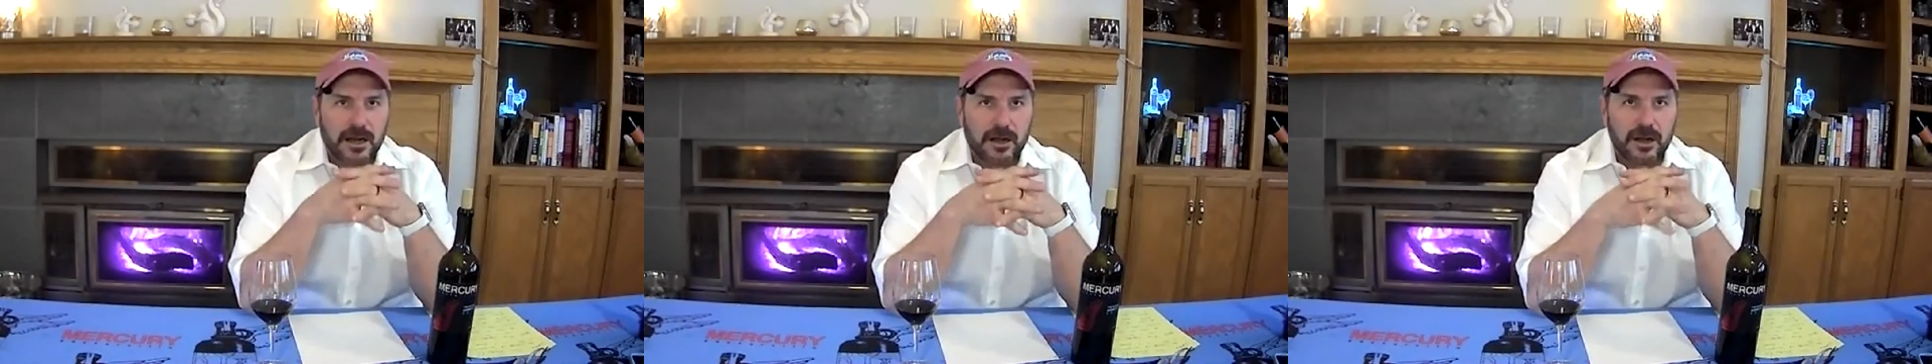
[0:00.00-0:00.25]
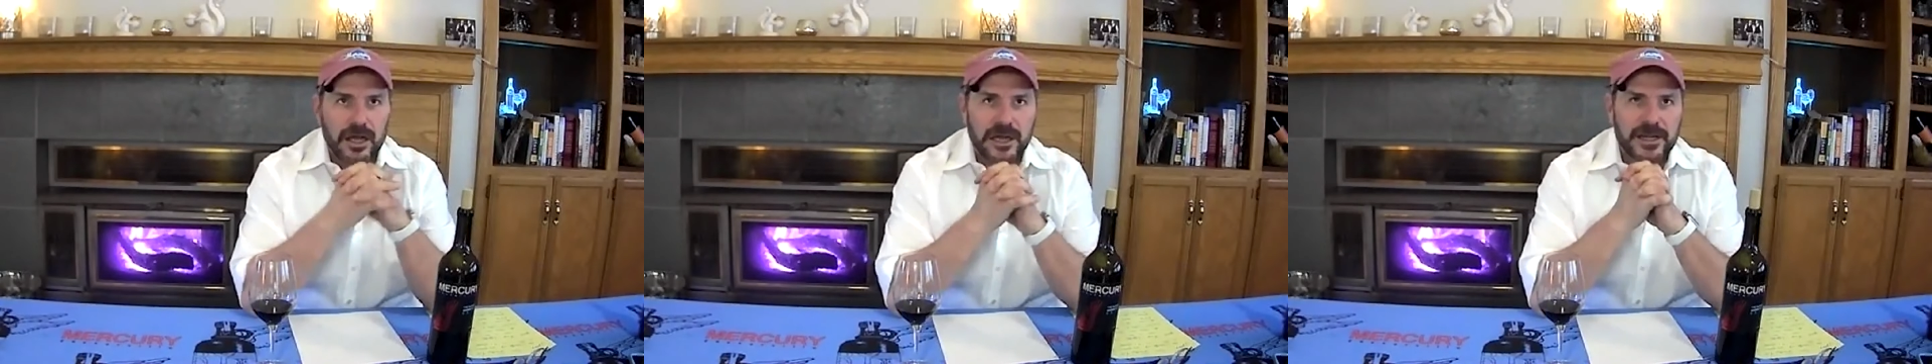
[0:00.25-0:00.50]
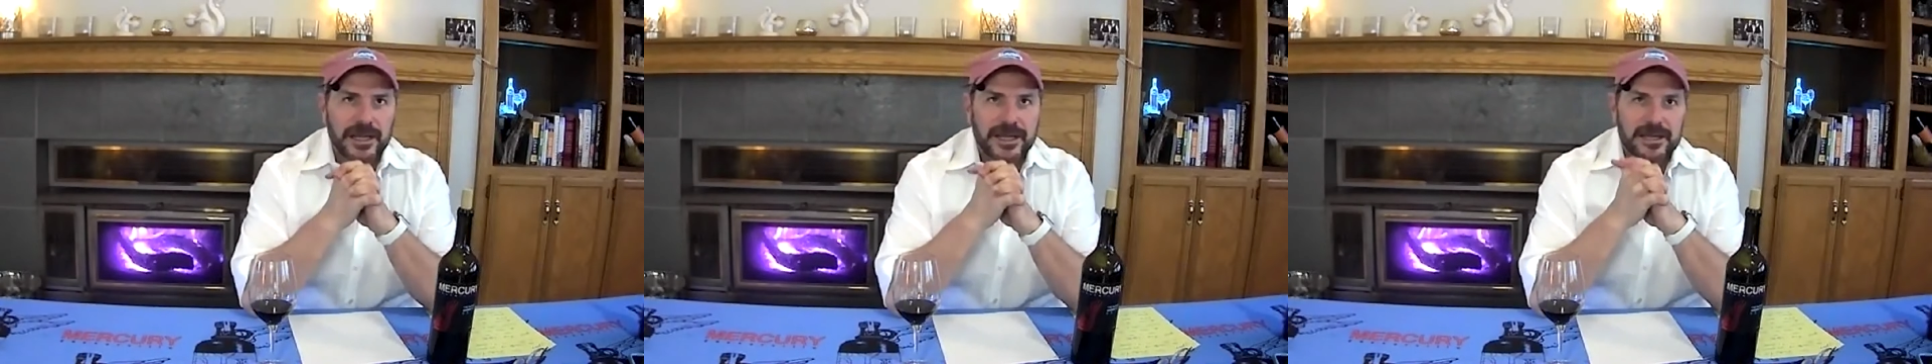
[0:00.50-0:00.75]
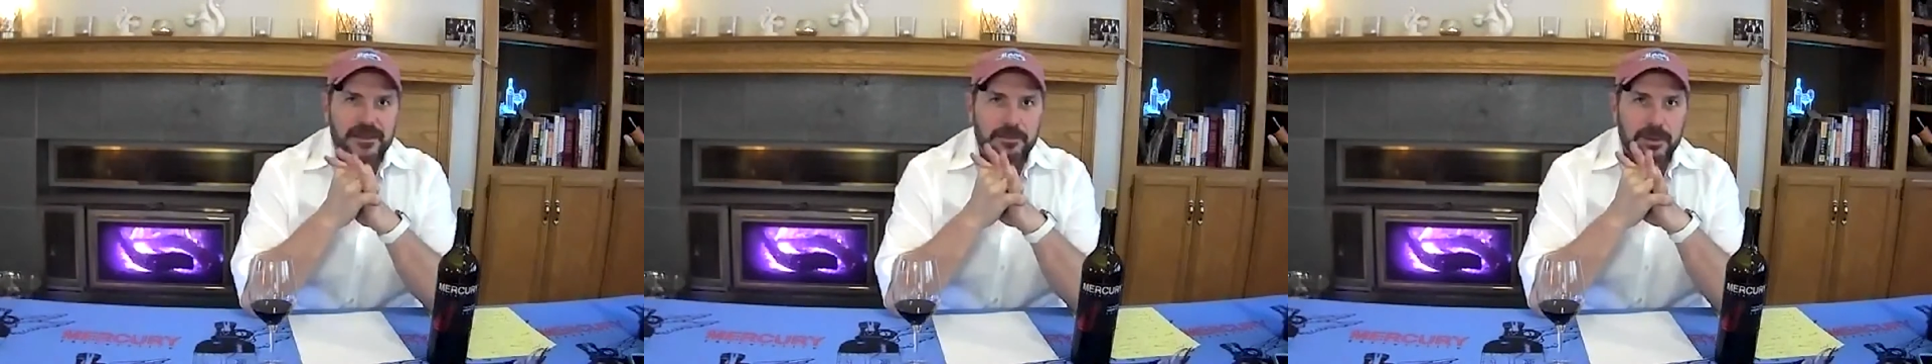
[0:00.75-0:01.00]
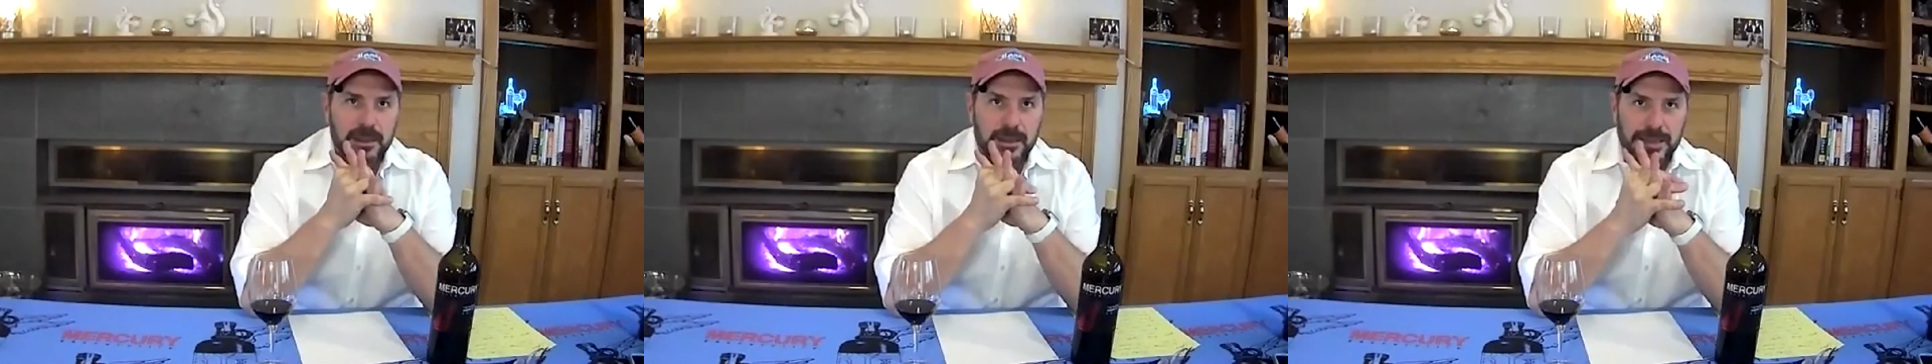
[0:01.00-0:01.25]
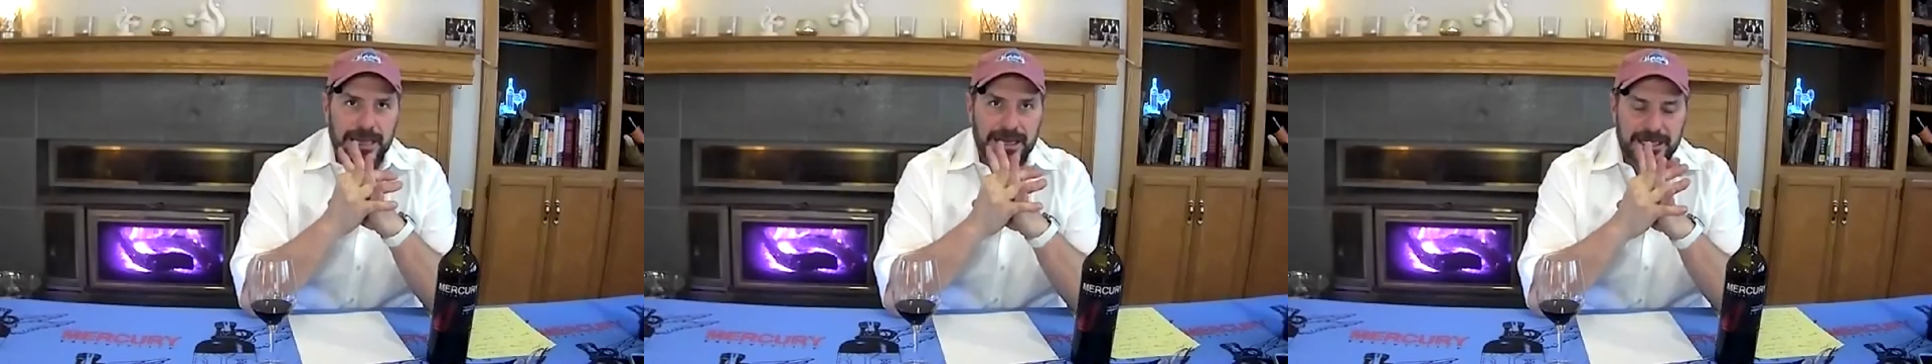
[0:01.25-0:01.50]
on the
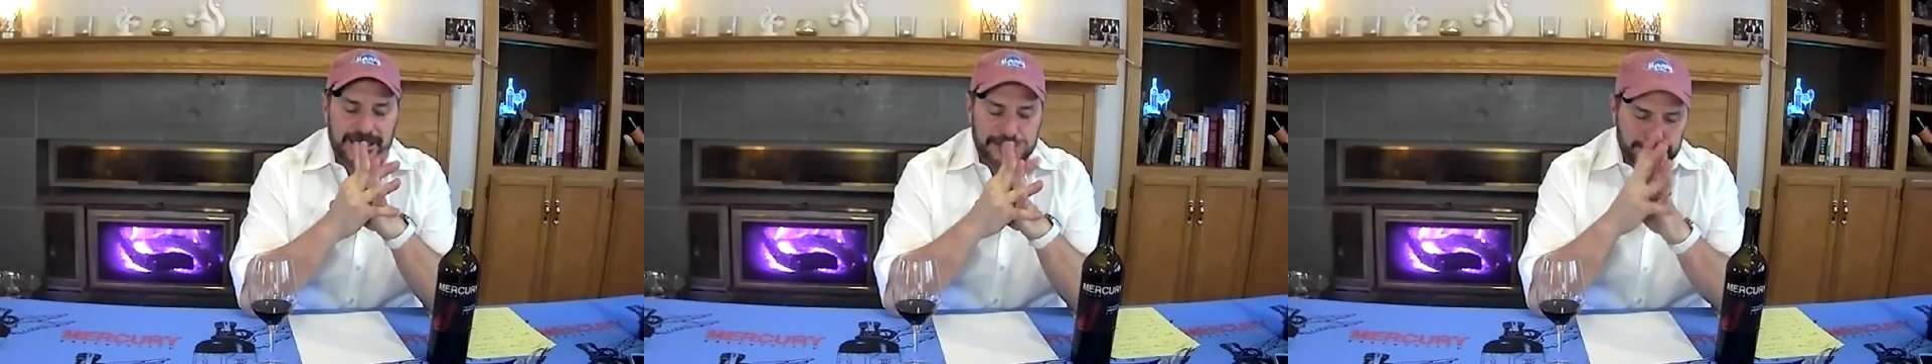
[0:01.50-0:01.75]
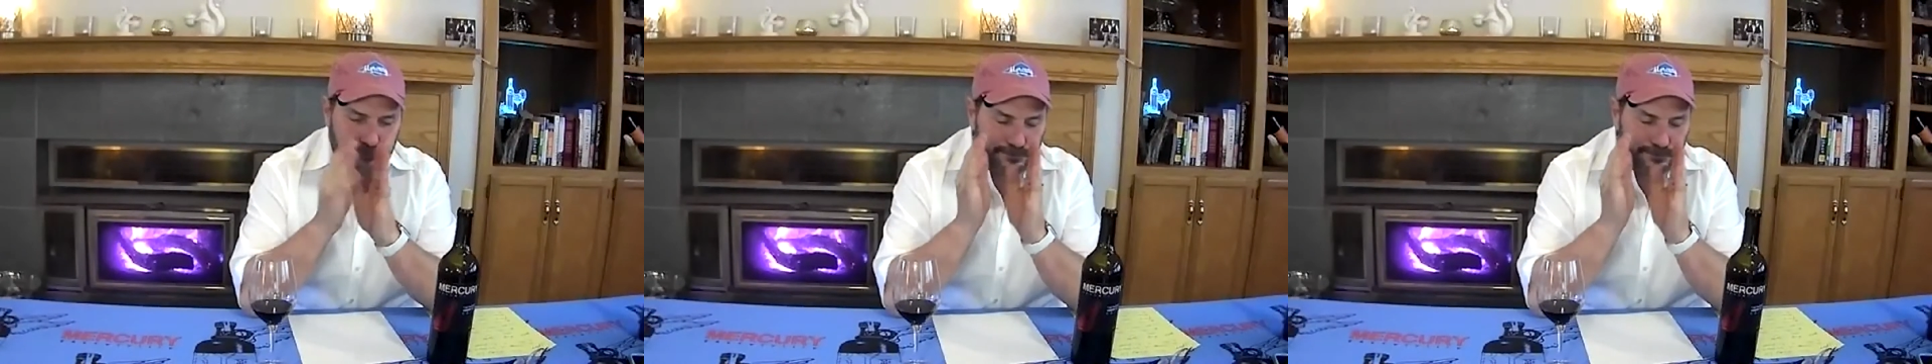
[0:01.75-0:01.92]
planet.